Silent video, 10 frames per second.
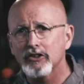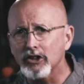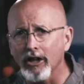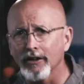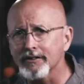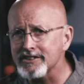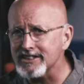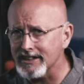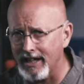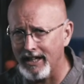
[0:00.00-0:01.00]
turn
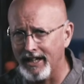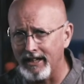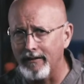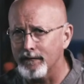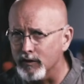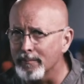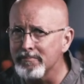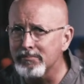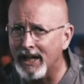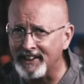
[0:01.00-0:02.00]
aside for
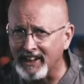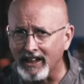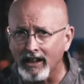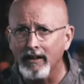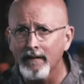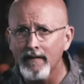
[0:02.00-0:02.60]
money,